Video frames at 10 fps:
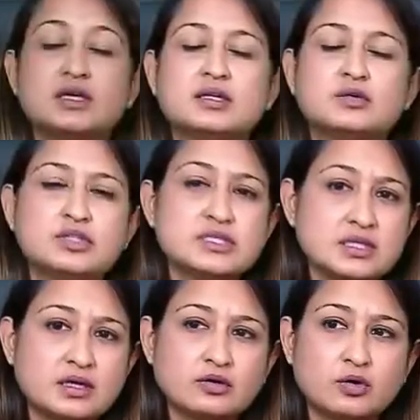Now, these
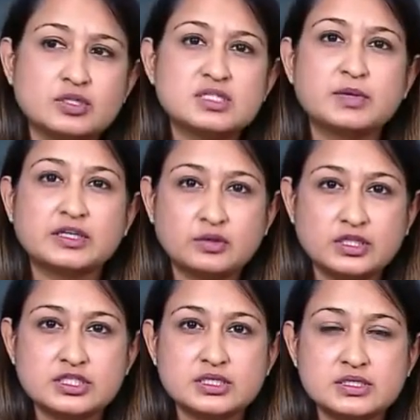are all
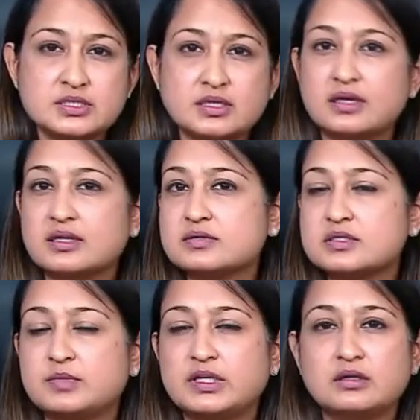speculations. There
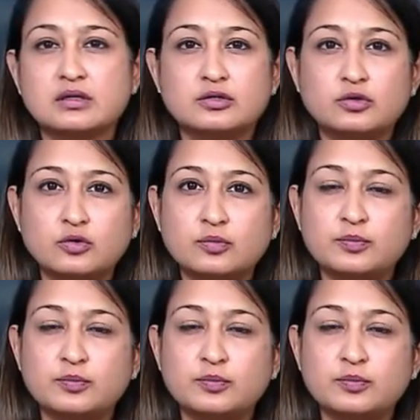has been no